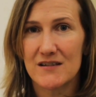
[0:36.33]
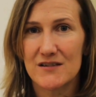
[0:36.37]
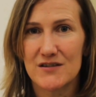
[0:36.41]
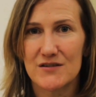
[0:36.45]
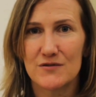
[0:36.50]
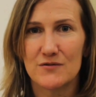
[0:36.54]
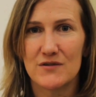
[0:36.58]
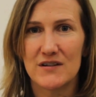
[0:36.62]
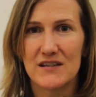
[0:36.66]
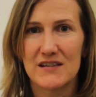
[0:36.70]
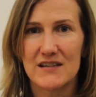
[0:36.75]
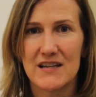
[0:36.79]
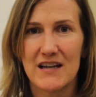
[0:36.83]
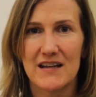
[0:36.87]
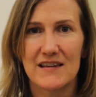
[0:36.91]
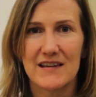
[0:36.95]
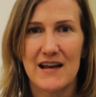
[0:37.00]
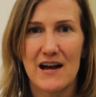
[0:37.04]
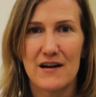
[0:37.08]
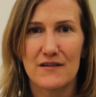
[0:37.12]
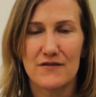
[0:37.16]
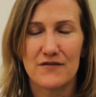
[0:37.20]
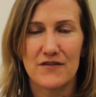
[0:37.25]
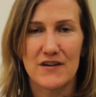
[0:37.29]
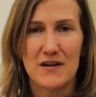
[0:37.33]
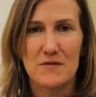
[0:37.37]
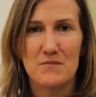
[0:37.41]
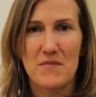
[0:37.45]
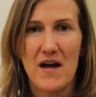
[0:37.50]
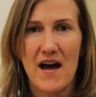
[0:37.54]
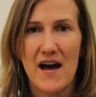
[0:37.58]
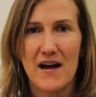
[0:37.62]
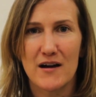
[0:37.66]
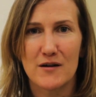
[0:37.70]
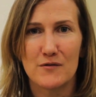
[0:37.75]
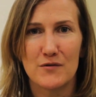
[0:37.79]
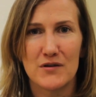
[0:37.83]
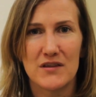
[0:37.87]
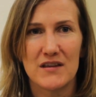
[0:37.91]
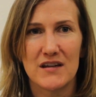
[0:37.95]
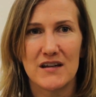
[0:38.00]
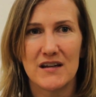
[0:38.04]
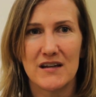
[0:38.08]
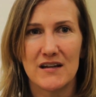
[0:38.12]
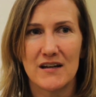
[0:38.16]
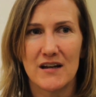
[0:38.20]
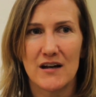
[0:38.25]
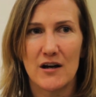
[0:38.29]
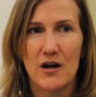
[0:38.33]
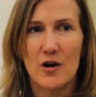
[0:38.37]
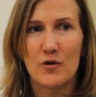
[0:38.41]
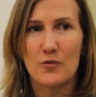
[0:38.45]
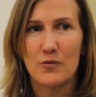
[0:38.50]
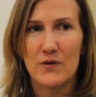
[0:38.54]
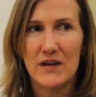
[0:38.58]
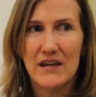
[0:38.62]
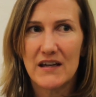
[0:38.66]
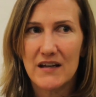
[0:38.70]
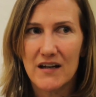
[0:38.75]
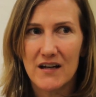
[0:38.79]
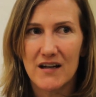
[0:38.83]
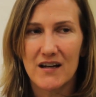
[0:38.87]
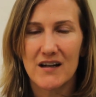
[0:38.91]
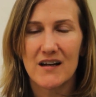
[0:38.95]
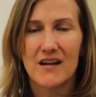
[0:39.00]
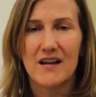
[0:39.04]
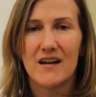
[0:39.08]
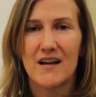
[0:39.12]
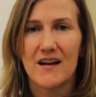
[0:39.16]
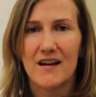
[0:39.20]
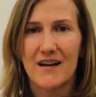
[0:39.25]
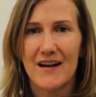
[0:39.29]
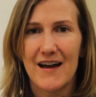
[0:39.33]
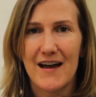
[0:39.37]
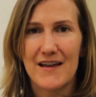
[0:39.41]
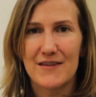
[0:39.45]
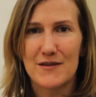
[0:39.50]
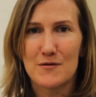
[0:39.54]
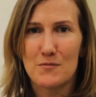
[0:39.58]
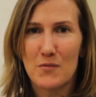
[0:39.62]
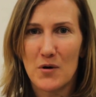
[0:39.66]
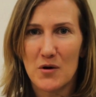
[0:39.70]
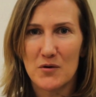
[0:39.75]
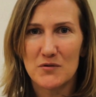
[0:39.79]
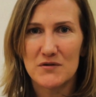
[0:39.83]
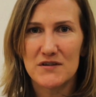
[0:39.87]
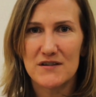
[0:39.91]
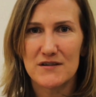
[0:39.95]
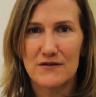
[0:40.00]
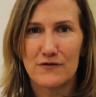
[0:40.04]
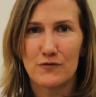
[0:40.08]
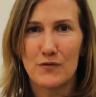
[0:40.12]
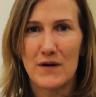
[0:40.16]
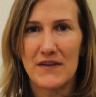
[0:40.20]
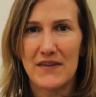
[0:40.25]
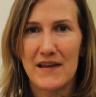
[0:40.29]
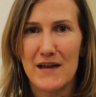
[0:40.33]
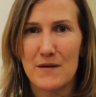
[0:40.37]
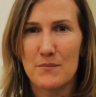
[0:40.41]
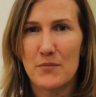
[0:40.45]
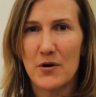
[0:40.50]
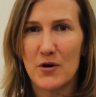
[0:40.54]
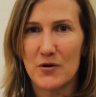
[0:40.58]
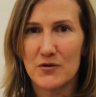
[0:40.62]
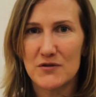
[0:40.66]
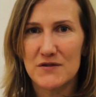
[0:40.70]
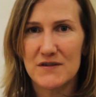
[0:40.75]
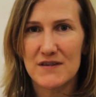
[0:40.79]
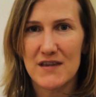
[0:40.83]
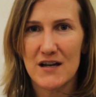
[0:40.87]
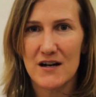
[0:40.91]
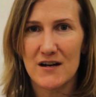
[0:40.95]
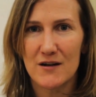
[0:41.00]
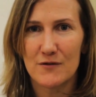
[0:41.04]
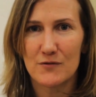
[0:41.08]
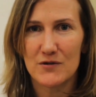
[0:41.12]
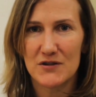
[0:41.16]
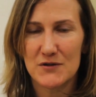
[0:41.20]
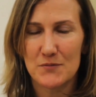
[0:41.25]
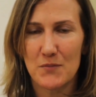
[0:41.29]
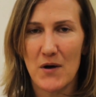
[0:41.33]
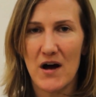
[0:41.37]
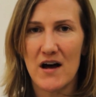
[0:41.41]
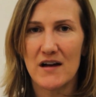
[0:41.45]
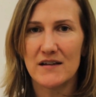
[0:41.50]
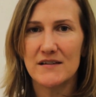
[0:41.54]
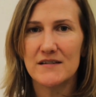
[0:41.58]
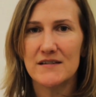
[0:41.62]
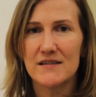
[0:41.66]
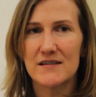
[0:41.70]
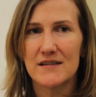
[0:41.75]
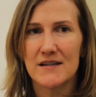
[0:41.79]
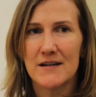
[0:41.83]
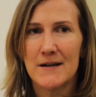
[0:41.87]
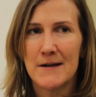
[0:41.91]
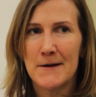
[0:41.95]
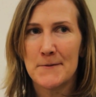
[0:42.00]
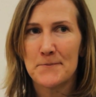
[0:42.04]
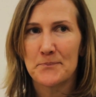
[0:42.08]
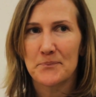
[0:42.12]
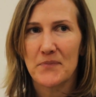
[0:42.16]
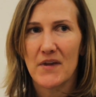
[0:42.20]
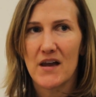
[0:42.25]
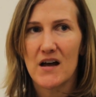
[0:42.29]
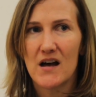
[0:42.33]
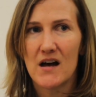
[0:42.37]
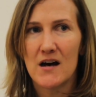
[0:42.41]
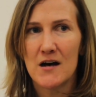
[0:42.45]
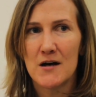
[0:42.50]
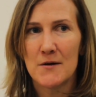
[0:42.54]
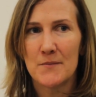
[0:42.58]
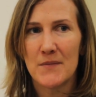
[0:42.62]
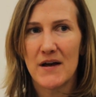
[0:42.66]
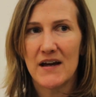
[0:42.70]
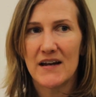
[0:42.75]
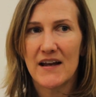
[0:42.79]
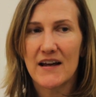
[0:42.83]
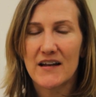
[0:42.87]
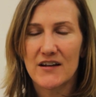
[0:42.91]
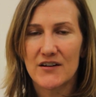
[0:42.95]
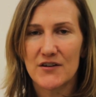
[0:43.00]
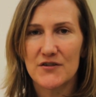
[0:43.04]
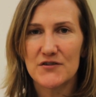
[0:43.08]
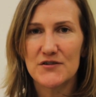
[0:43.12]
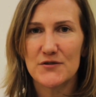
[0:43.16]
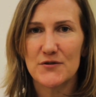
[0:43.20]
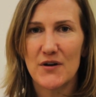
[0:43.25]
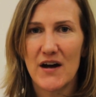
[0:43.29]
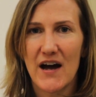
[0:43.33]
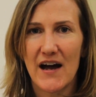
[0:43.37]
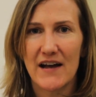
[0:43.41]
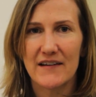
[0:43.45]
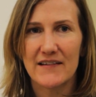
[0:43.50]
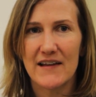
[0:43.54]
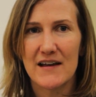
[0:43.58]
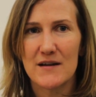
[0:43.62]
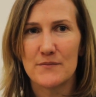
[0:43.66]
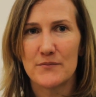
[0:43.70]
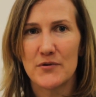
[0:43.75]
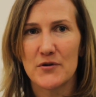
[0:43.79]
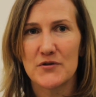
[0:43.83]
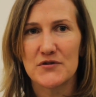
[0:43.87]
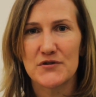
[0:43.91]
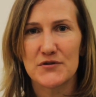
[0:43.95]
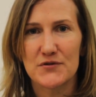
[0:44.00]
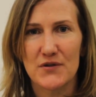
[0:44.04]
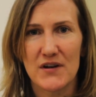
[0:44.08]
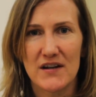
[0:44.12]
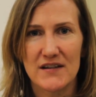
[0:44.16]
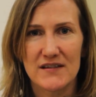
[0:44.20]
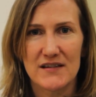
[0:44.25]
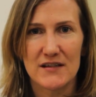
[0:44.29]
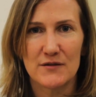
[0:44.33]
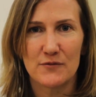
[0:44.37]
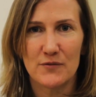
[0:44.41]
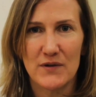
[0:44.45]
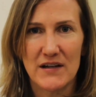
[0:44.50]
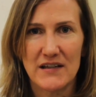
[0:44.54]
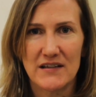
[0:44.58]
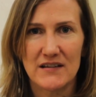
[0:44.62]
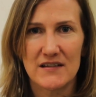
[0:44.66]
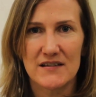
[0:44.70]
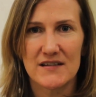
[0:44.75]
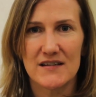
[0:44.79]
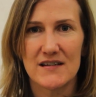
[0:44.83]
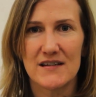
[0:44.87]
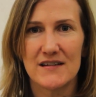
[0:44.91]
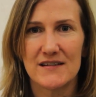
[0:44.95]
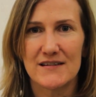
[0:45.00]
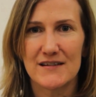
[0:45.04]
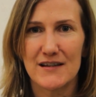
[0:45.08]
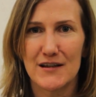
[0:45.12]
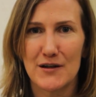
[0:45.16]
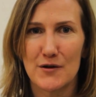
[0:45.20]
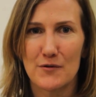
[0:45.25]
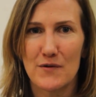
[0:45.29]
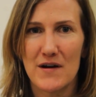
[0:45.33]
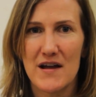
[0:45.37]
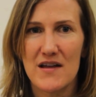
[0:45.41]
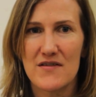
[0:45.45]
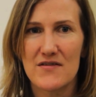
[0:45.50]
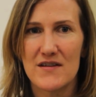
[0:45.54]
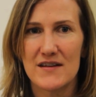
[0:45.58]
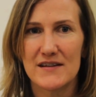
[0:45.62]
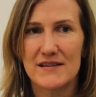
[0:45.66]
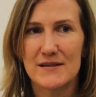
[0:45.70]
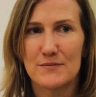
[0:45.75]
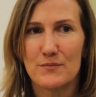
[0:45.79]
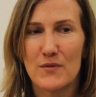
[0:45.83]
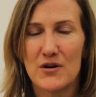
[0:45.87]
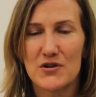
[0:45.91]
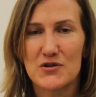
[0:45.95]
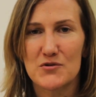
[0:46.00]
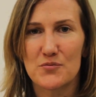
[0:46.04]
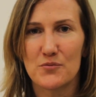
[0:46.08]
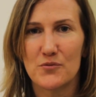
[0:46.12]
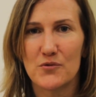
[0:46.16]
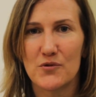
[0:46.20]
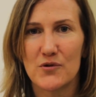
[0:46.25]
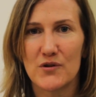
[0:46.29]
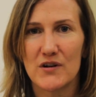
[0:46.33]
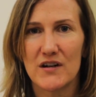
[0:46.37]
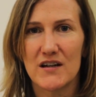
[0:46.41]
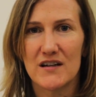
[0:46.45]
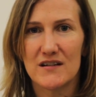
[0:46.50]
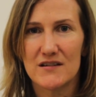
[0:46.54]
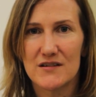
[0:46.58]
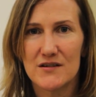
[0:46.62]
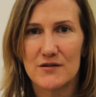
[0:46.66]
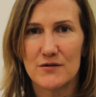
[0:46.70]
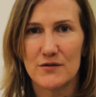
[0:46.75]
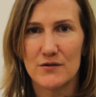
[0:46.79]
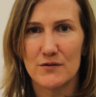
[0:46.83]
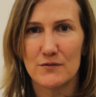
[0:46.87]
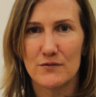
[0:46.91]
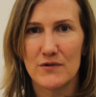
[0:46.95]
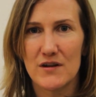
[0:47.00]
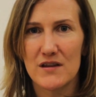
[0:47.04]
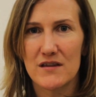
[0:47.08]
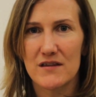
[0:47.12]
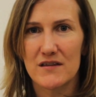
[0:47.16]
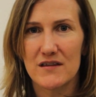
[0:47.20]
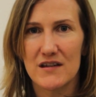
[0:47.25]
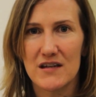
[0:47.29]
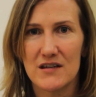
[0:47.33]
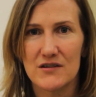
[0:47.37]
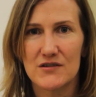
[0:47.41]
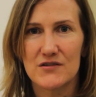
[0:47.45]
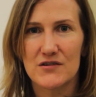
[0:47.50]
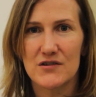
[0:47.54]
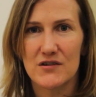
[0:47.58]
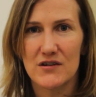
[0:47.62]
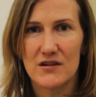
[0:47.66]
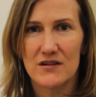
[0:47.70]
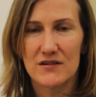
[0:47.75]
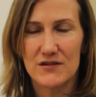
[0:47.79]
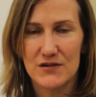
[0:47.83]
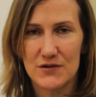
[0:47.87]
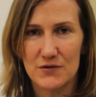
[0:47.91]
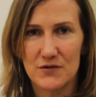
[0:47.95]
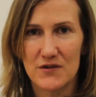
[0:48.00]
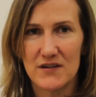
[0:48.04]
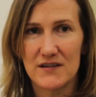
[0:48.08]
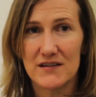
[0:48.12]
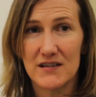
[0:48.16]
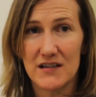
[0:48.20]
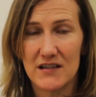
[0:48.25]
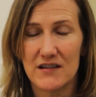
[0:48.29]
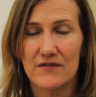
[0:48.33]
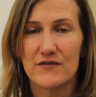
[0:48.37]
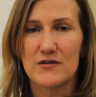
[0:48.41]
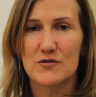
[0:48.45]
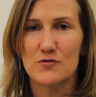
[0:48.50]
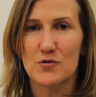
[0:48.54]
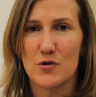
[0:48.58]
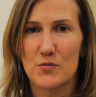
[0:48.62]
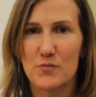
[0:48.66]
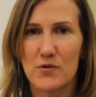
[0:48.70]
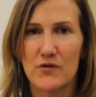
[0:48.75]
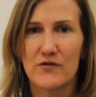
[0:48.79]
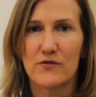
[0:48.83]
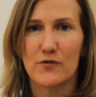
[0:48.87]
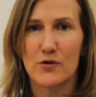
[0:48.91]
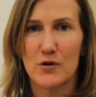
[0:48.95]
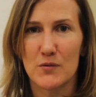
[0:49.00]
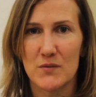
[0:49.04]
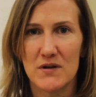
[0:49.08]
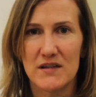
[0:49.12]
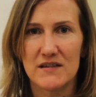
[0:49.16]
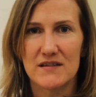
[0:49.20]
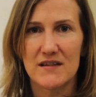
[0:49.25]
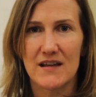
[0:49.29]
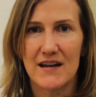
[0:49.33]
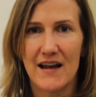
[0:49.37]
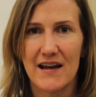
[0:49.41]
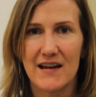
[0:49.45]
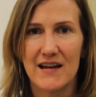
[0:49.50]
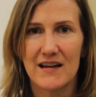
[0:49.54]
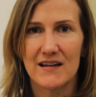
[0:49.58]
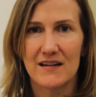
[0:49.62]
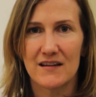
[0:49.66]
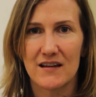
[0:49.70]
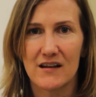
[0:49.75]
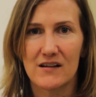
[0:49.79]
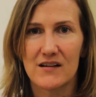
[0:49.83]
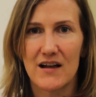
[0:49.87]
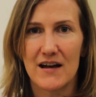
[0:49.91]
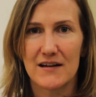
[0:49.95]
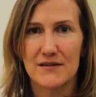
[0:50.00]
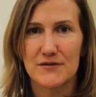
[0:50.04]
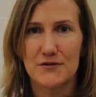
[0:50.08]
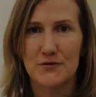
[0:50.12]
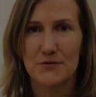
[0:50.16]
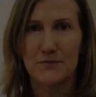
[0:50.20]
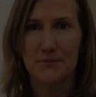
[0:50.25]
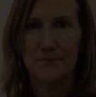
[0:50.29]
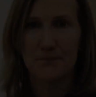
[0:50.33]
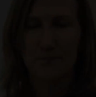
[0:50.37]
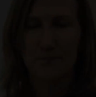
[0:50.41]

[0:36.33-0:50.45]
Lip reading: Students get that feedback within a week at the most of when they post their response. And I can also highlight both strengths and weaknesses in a way that's much more in tune with each student's individual performance than I can in the classroom.